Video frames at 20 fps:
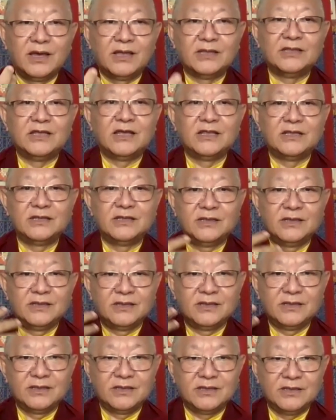And then
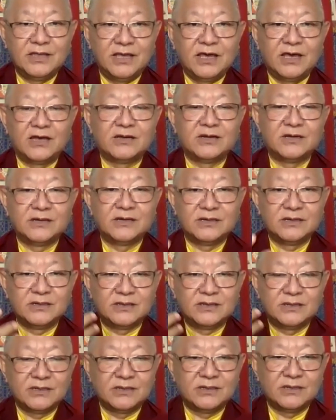their
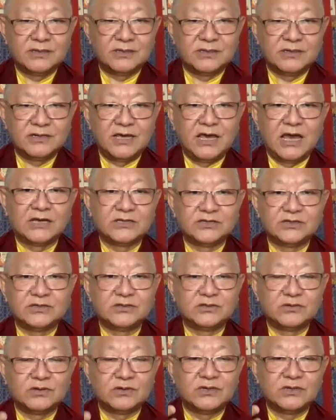
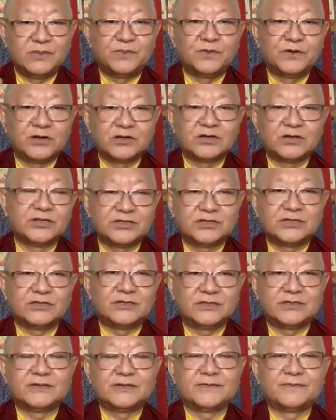reactions or
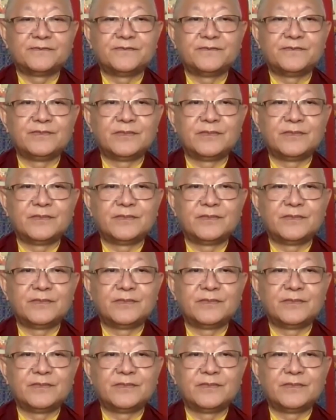repercussions.